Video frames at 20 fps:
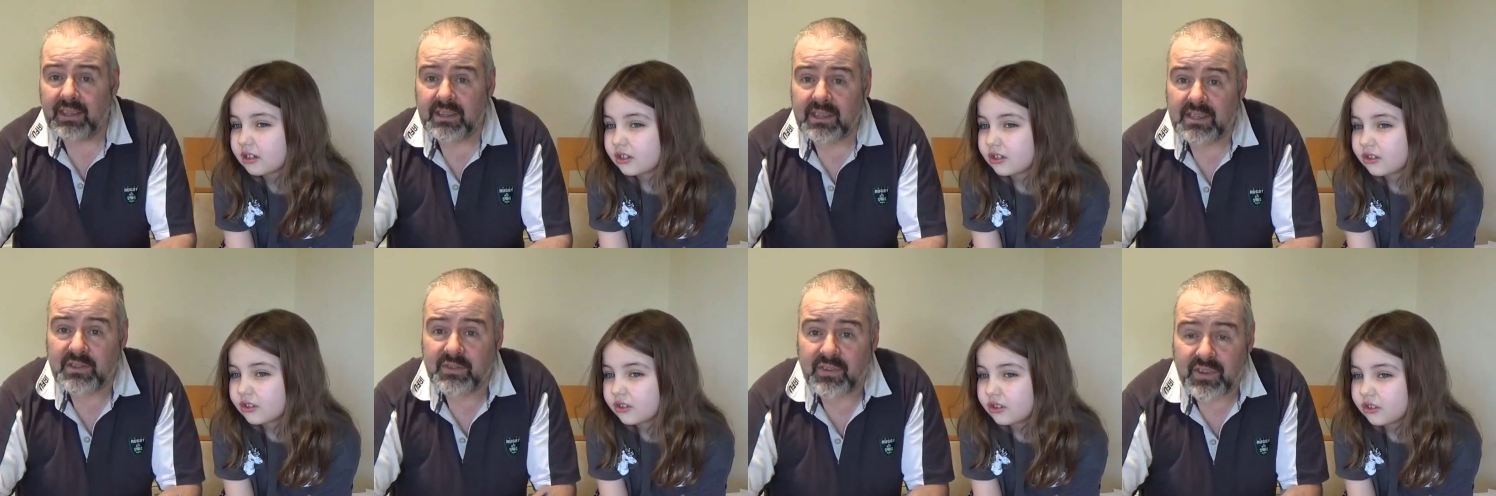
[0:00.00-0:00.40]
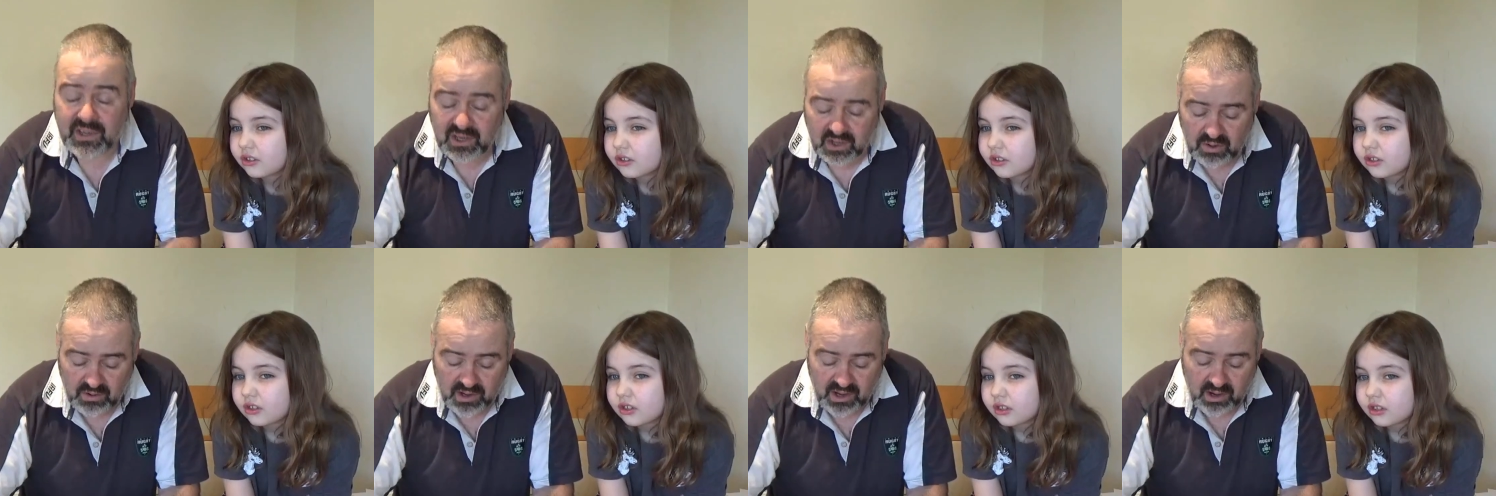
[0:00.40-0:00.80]
Speaker 1: get this
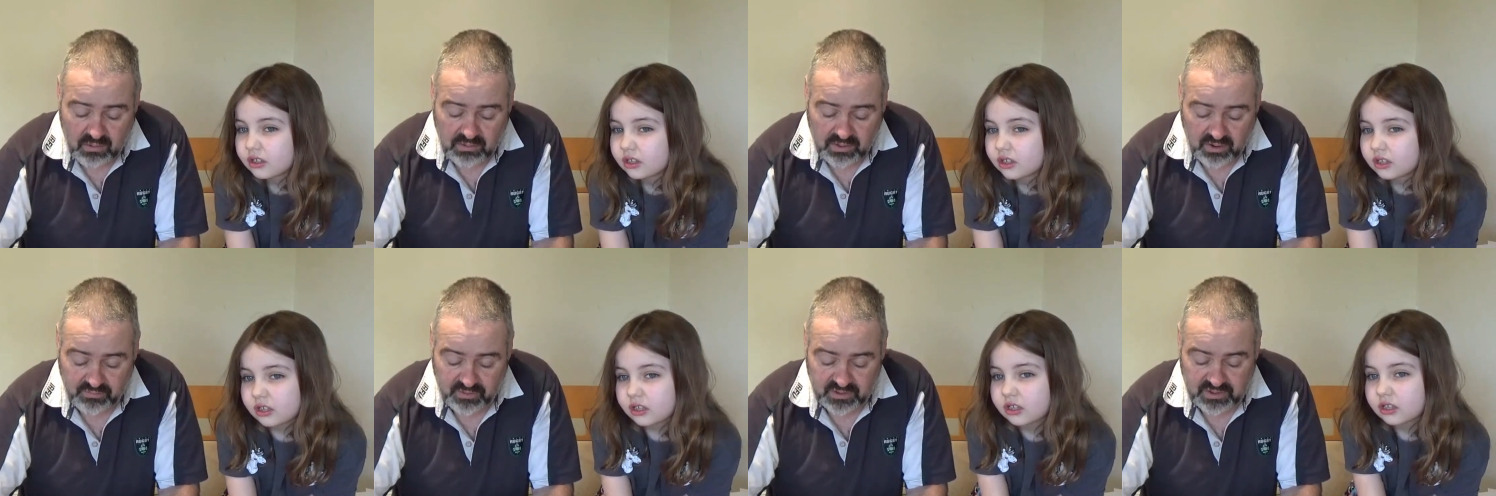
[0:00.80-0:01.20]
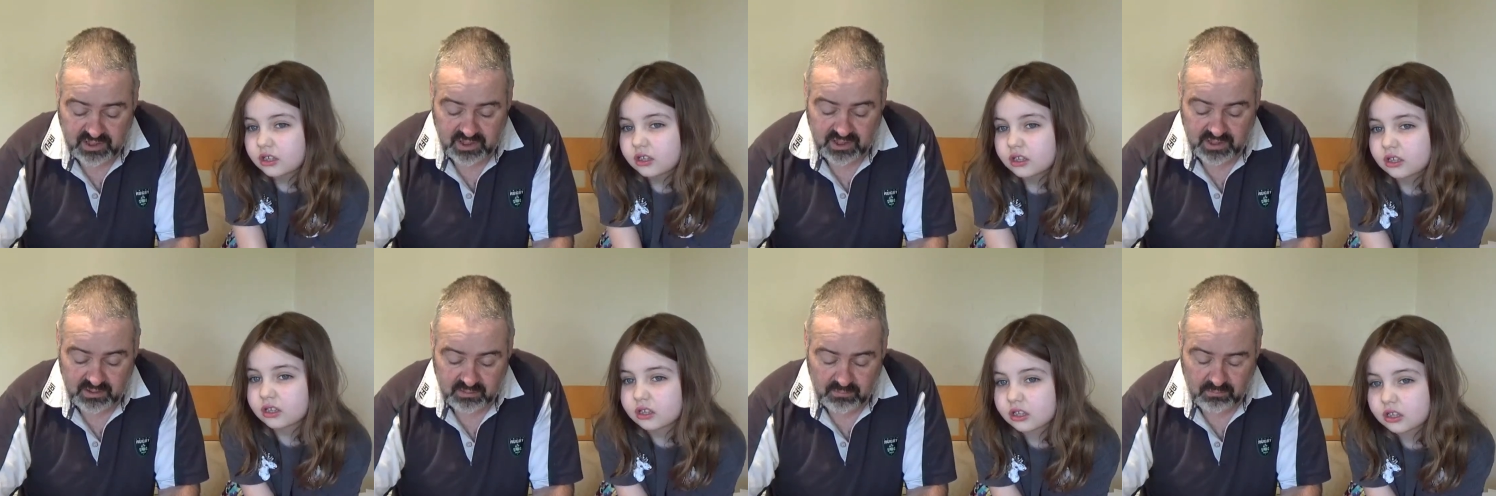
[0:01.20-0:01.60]
video out
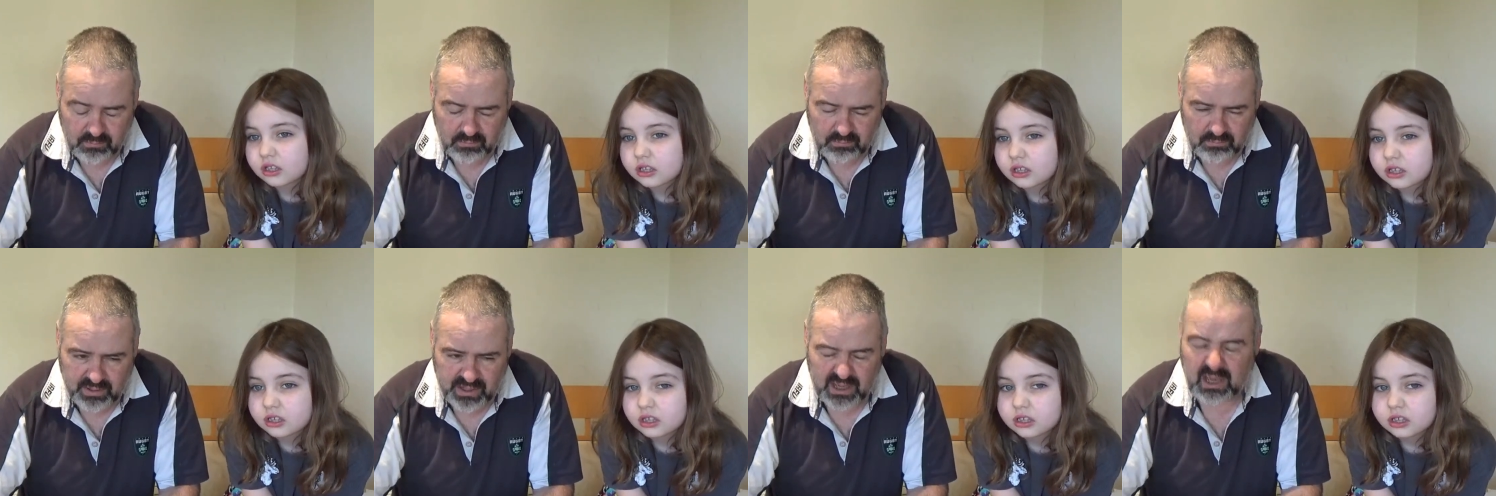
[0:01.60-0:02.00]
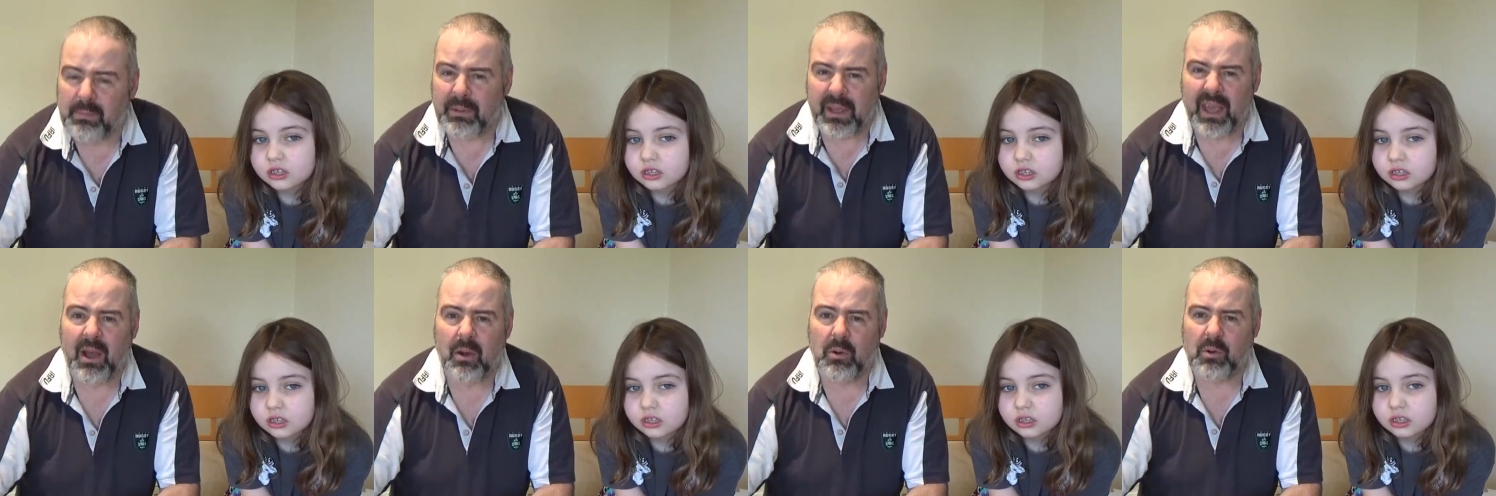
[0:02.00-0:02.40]
obviously it'll
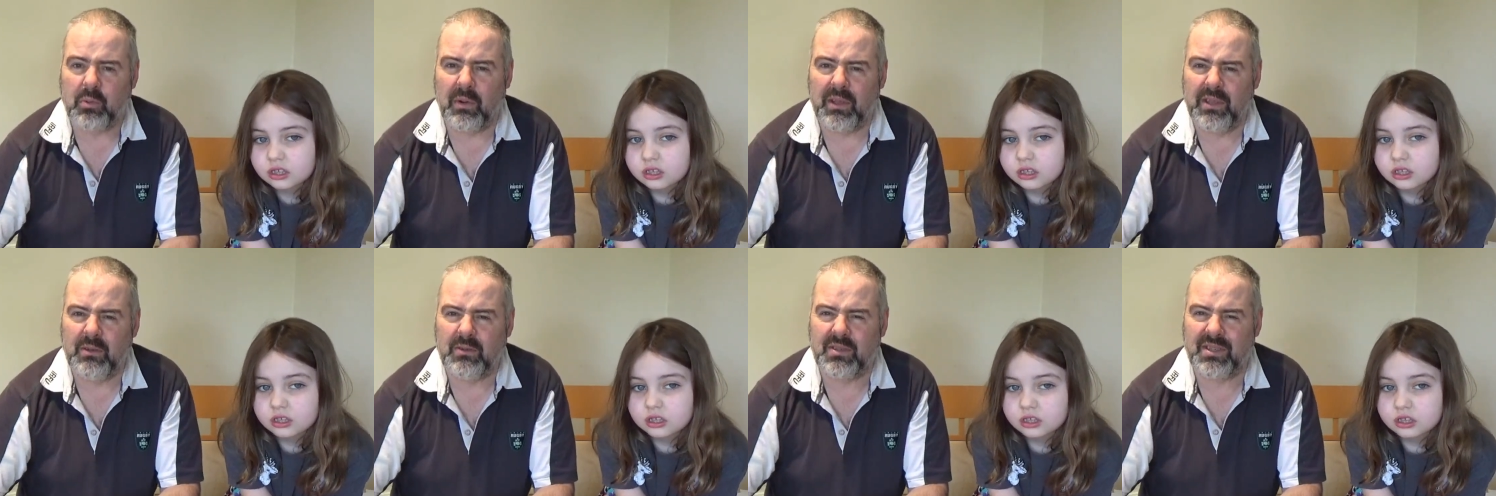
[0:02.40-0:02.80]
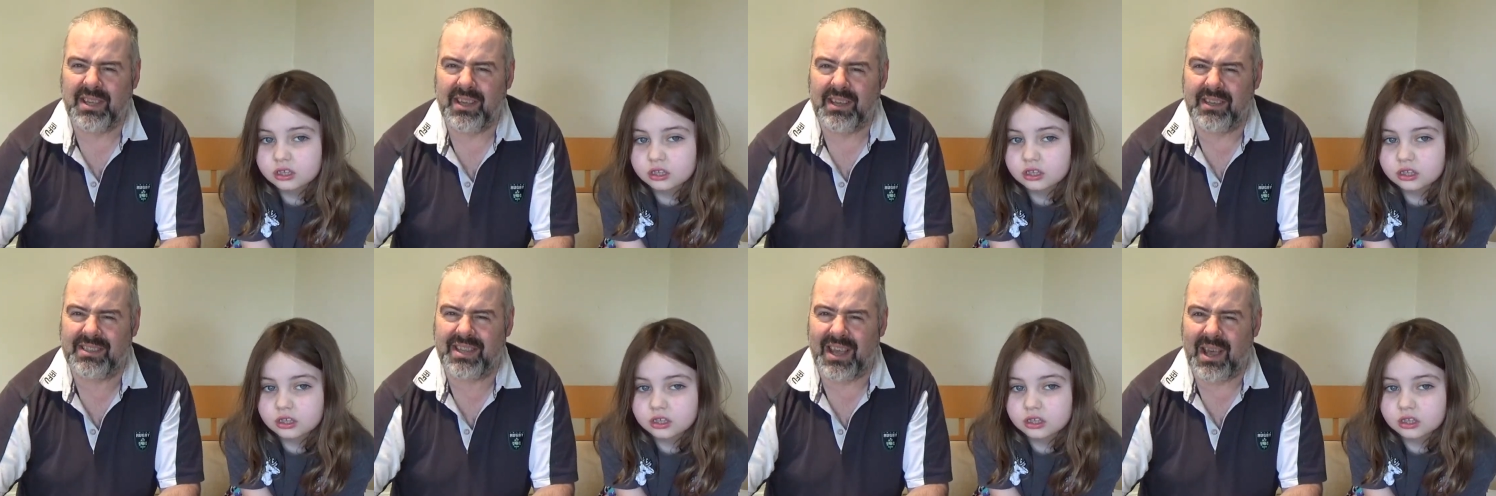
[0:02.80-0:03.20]
be out when you
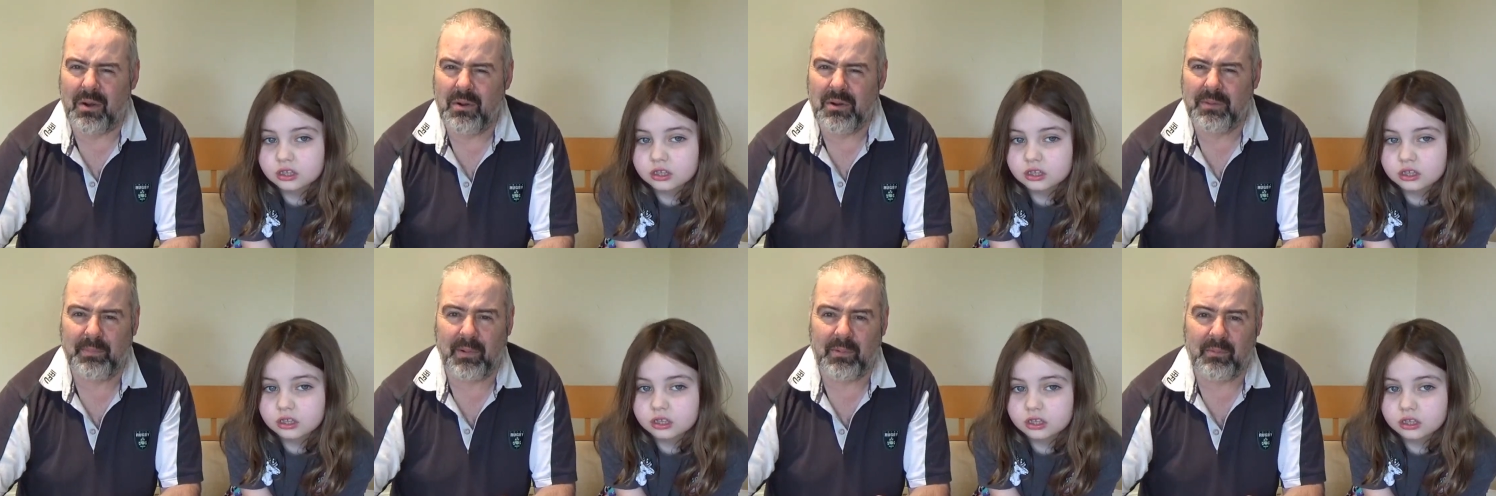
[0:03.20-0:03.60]
see it's out,